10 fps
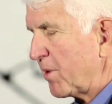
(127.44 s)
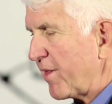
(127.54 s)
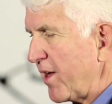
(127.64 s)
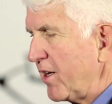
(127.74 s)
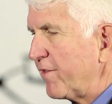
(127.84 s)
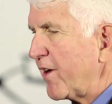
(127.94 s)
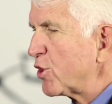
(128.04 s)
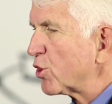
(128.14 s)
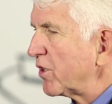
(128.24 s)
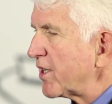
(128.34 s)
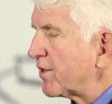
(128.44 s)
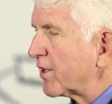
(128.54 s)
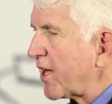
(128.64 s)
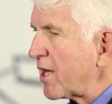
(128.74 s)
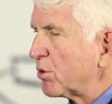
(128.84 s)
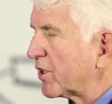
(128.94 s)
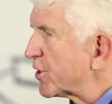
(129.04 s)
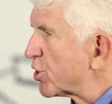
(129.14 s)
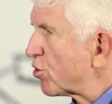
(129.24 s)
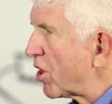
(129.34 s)
But then eventually the cable
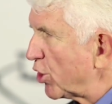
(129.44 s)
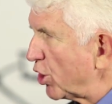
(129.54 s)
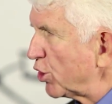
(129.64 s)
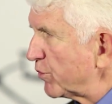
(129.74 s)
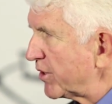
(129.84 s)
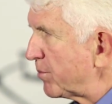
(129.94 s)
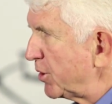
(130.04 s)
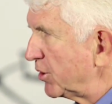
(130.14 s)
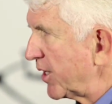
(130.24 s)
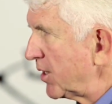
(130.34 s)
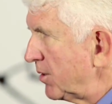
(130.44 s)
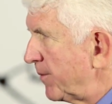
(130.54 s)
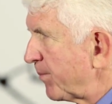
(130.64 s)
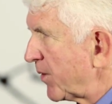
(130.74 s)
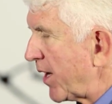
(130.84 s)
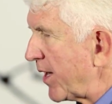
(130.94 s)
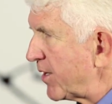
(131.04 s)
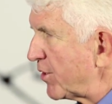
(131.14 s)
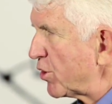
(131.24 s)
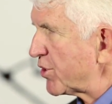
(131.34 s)
got strung all over the building. And
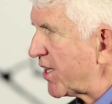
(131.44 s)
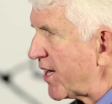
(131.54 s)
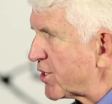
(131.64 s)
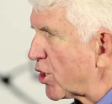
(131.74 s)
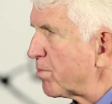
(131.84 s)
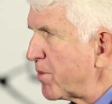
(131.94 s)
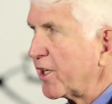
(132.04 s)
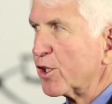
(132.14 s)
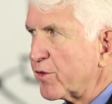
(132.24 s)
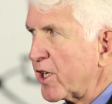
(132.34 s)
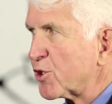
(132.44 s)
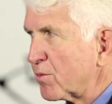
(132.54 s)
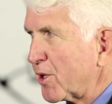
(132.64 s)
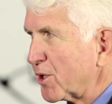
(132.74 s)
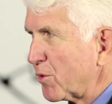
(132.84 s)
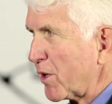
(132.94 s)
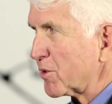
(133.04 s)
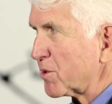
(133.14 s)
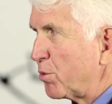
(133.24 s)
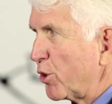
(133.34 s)
in those days, our big innovation, by the way,
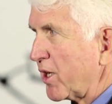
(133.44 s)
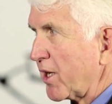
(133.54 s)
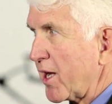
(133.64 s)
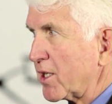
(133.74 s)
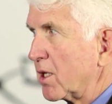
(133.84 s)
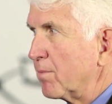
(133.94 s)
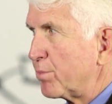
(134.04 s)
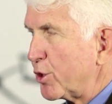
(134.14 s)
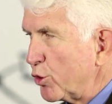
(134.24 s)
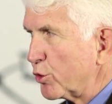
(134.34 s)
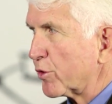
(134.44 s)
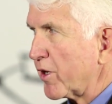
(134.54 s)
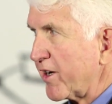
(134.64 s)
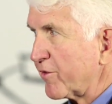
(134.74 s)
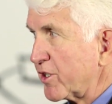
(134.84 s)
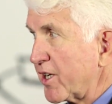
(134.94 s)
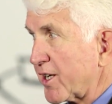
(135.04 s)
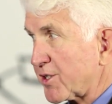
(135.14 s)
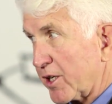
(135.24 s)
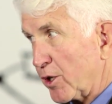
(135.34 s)
was putting a computer on every
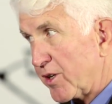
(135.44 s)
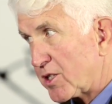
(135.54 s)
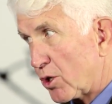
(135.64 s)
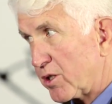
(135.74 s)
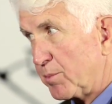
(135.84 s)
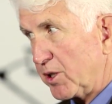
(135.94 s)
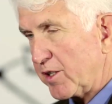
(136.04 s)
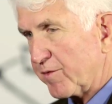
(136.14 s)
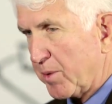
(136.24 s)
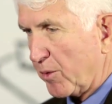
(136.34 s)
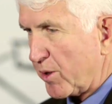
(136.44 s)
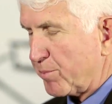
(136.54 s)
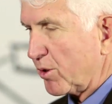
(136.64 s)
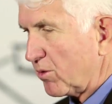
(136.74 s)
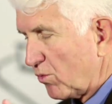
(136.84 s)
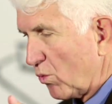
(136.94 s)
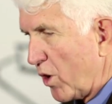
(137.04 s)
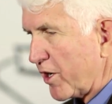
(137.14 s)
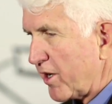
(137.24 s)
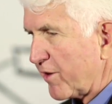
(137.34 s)
desk. I know that's hard to believe, but we put
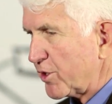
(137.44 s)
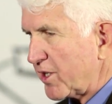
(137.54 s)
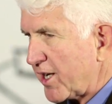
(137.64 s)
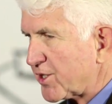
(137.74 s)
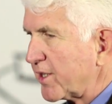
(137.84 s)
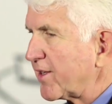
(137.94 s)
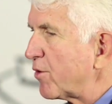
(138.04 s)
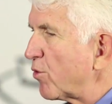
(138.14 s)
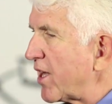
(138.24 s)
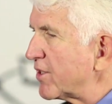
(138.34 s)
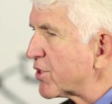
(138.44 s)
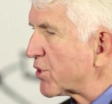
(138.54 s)
one on every desk and then ran